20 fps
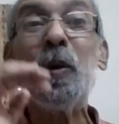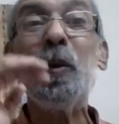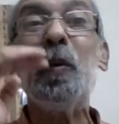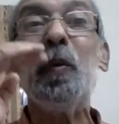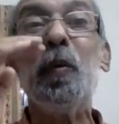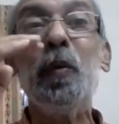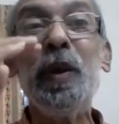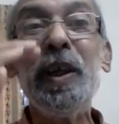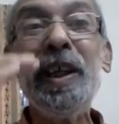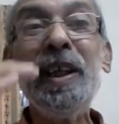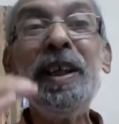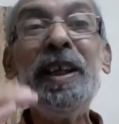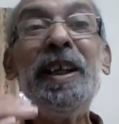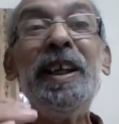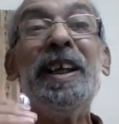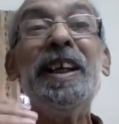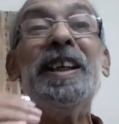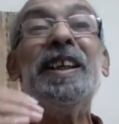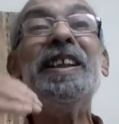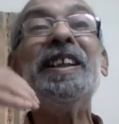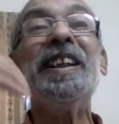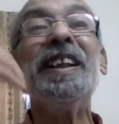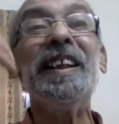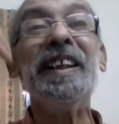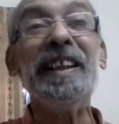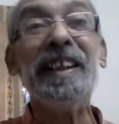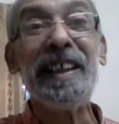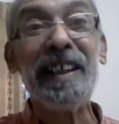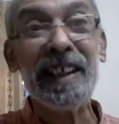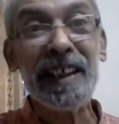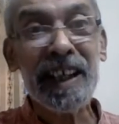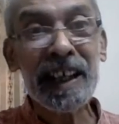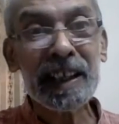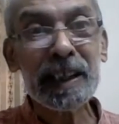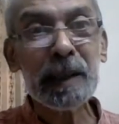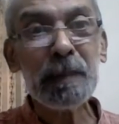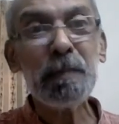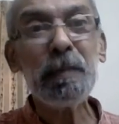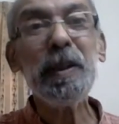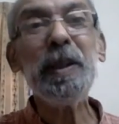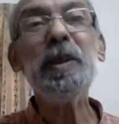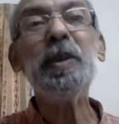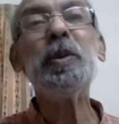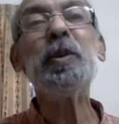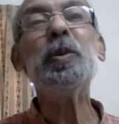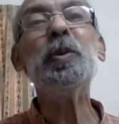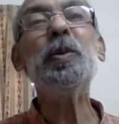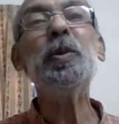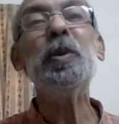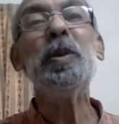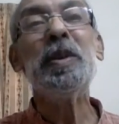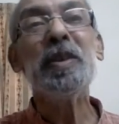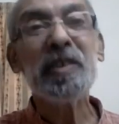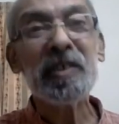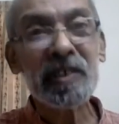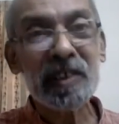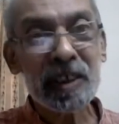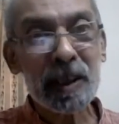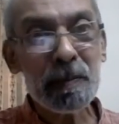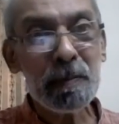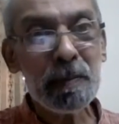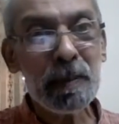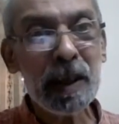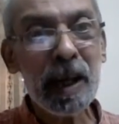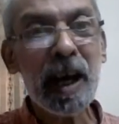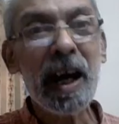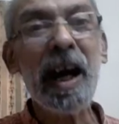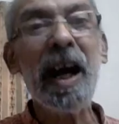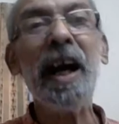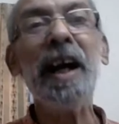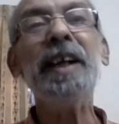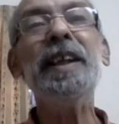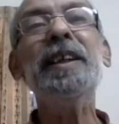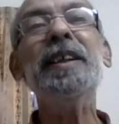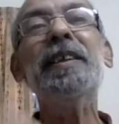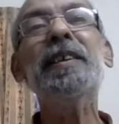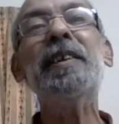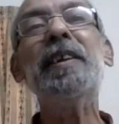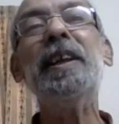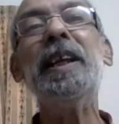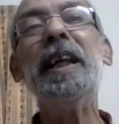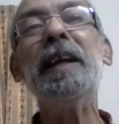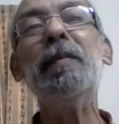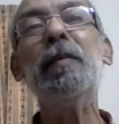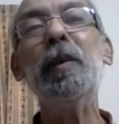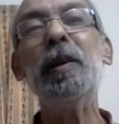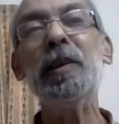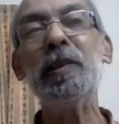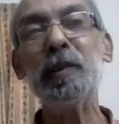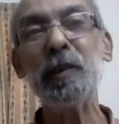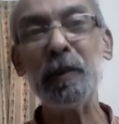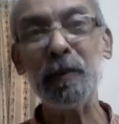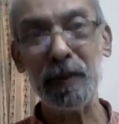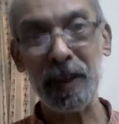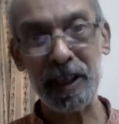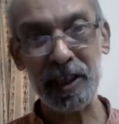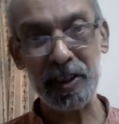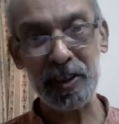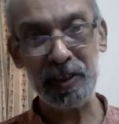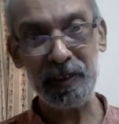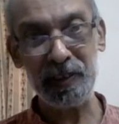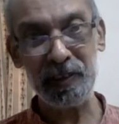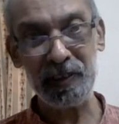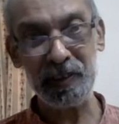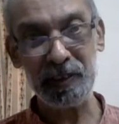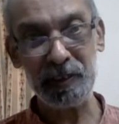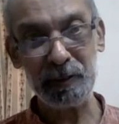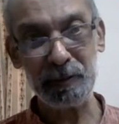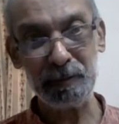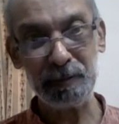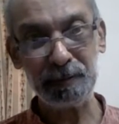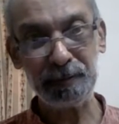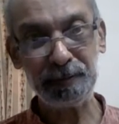we get into some higher levels of actions.